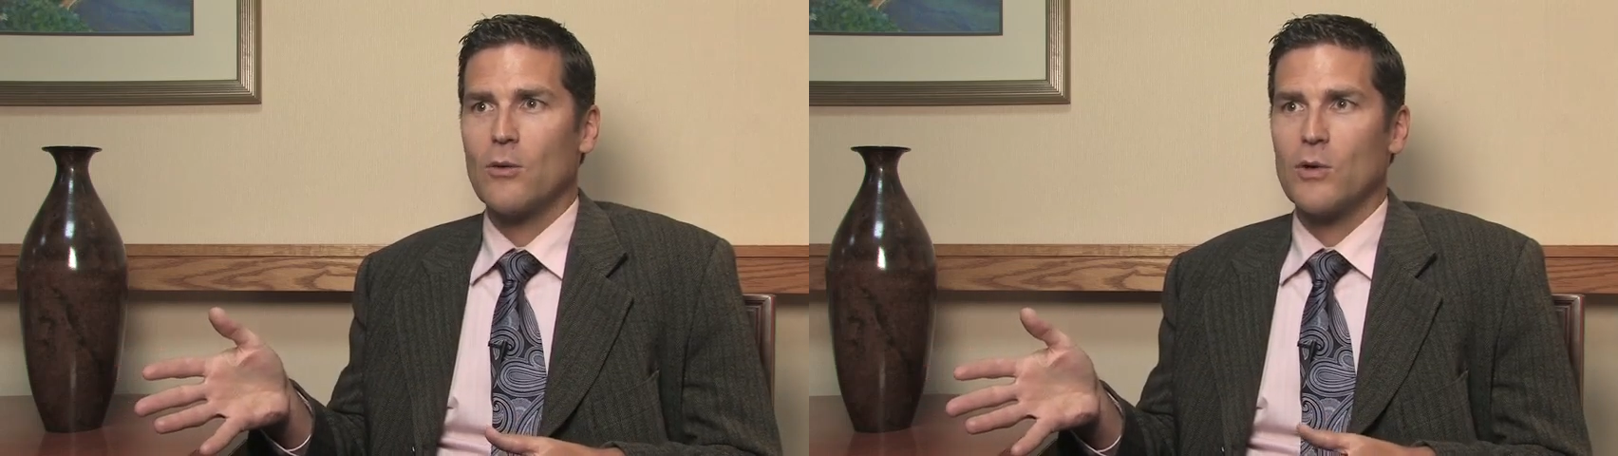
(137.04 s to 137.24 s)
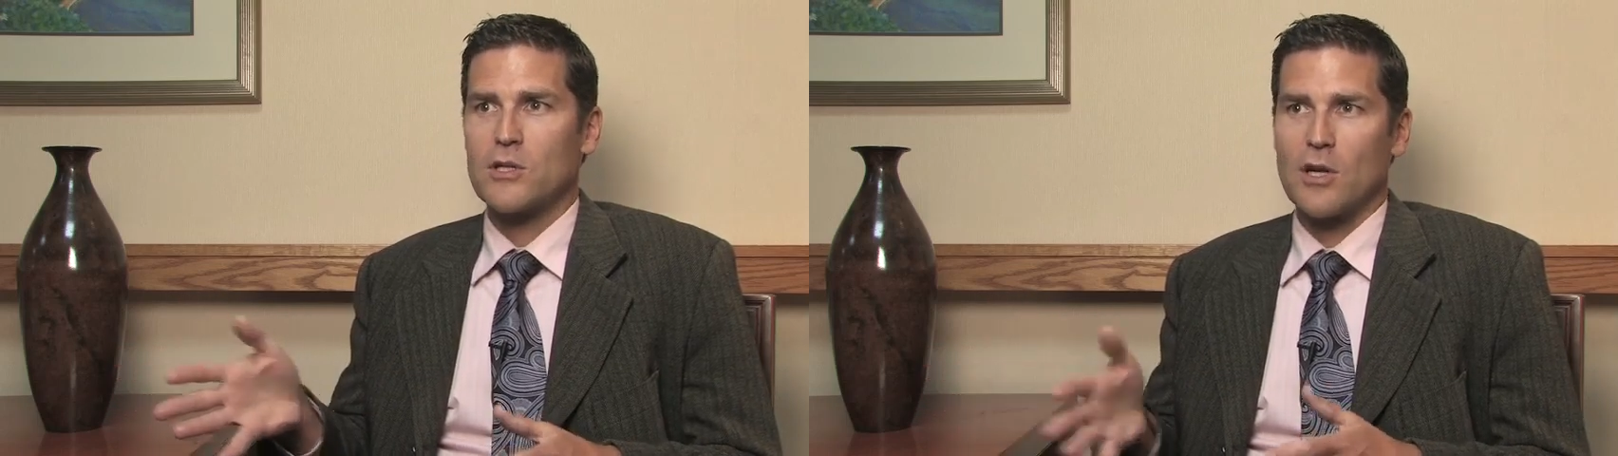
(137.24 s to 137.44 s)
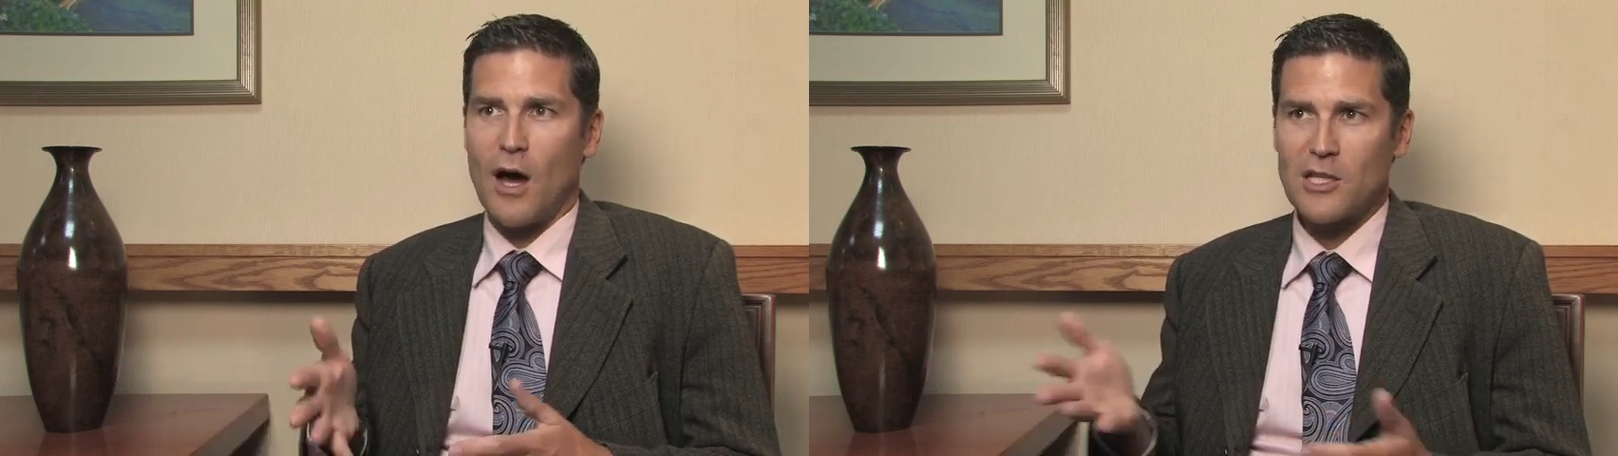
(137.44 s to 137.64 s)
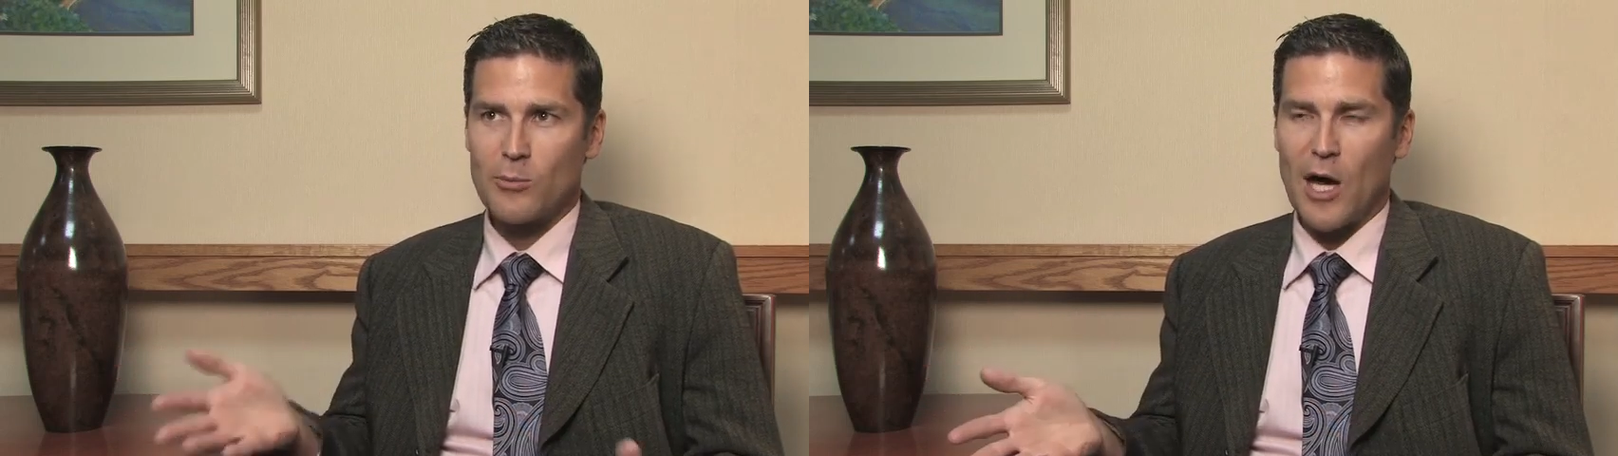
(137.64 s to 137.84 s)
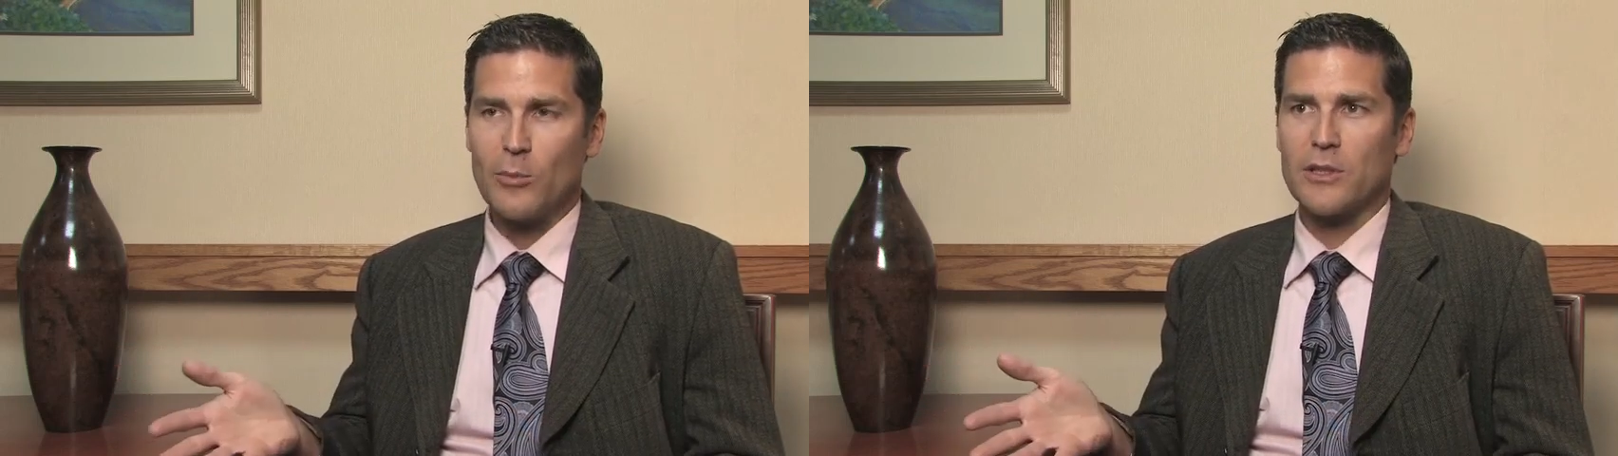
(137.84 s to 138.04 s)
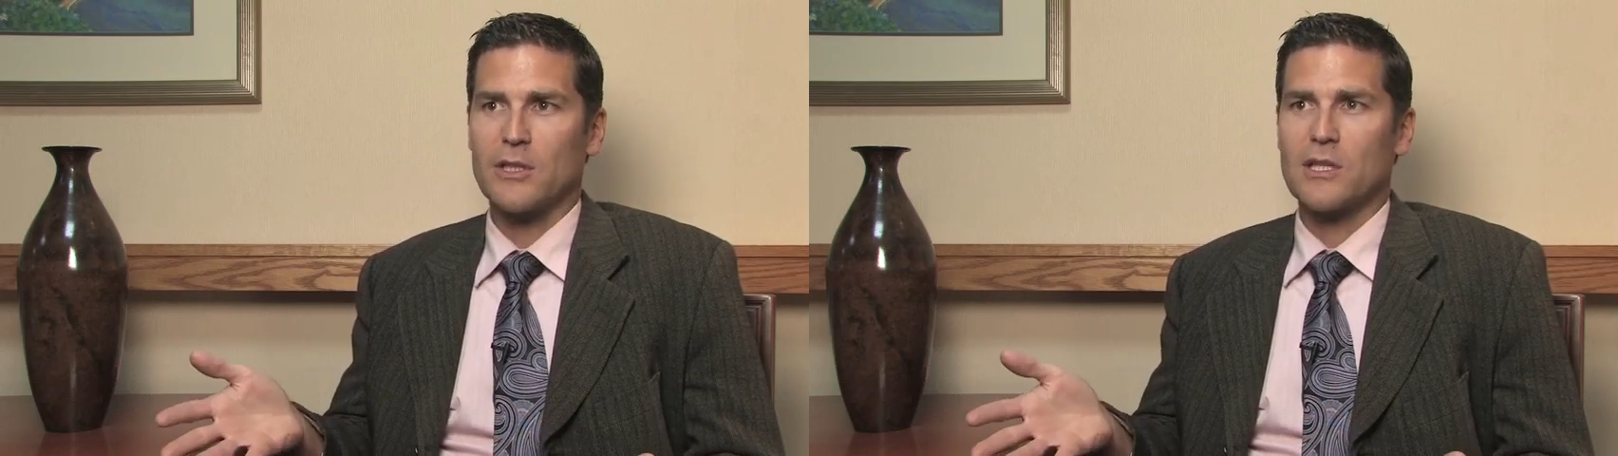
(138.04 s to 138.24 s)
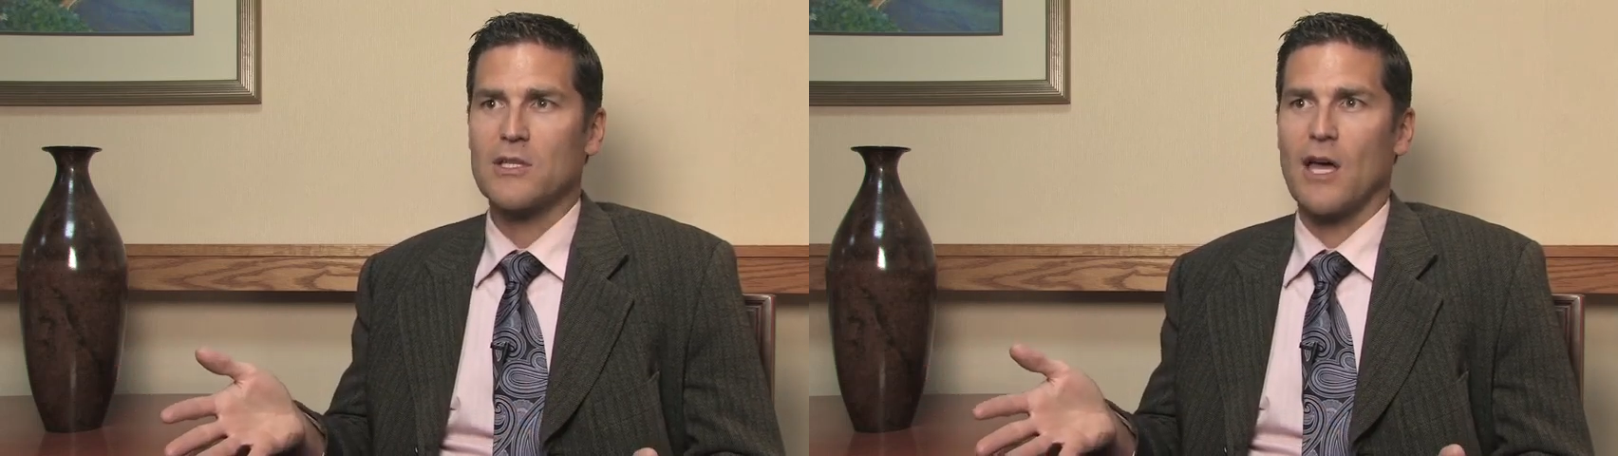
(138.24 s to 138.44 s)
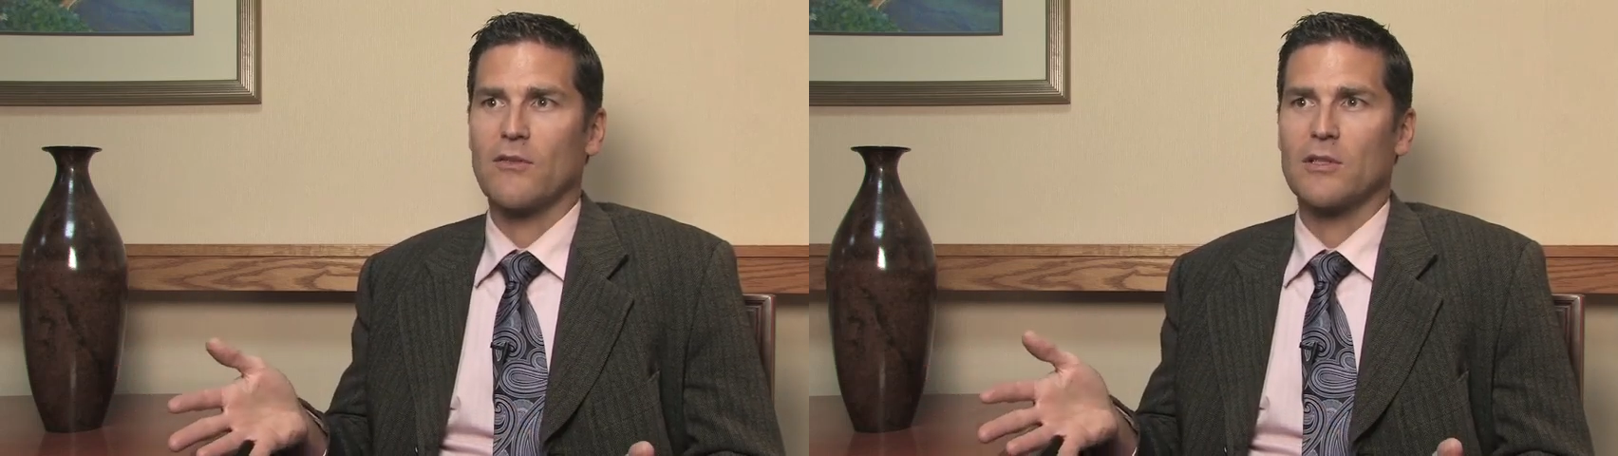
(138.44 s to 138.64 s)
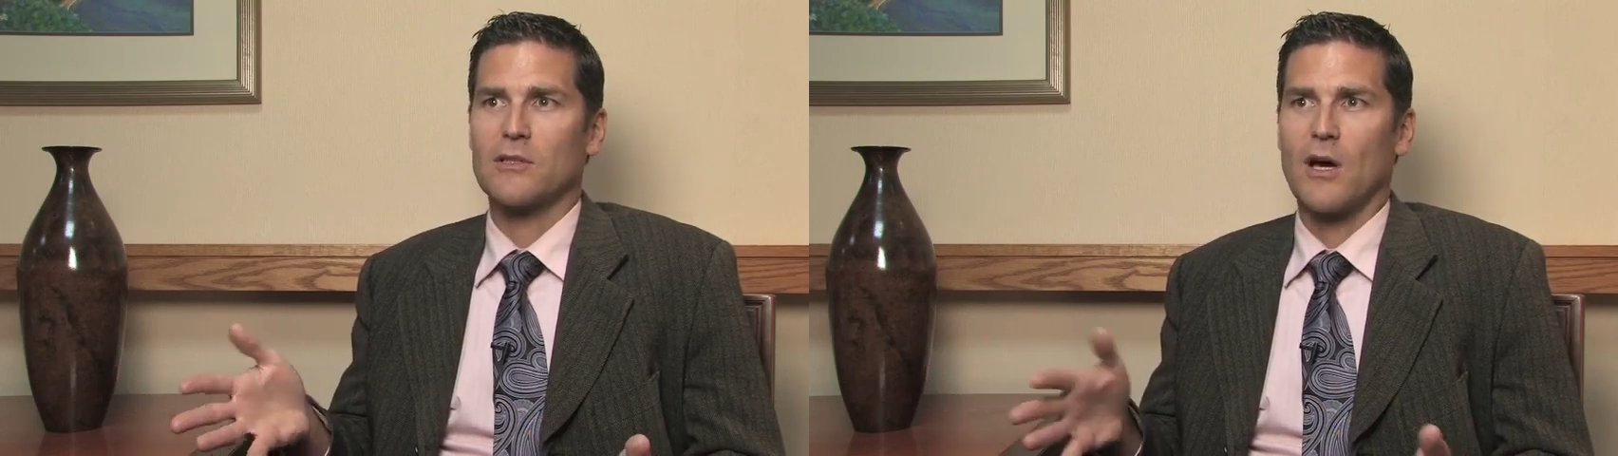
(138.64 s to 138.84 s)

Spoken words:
which talks about Building 7,